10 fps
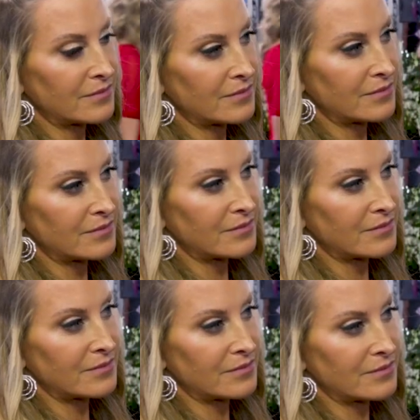
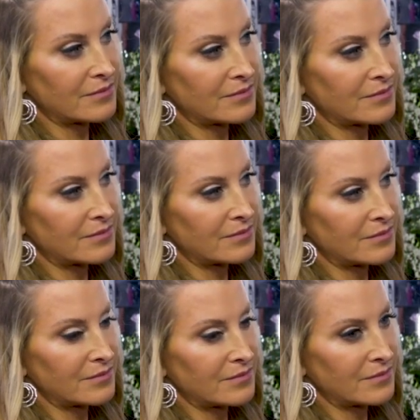
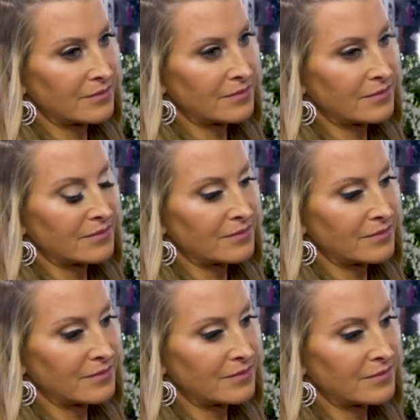
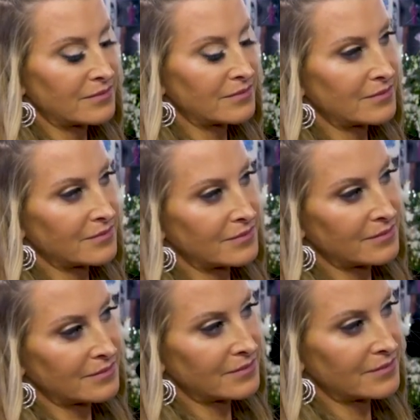
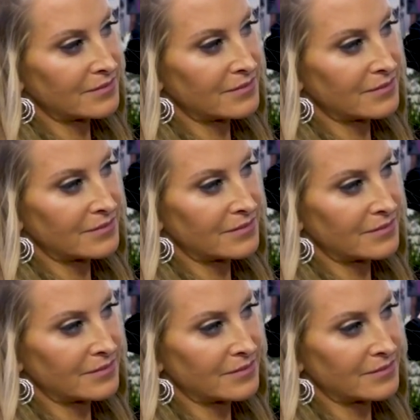
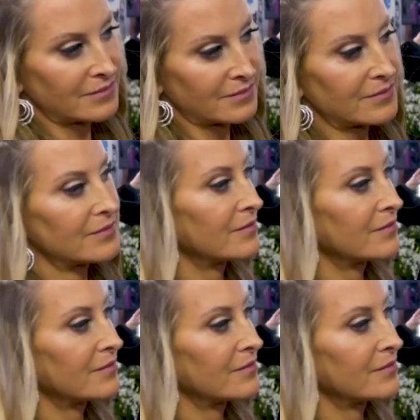(silent)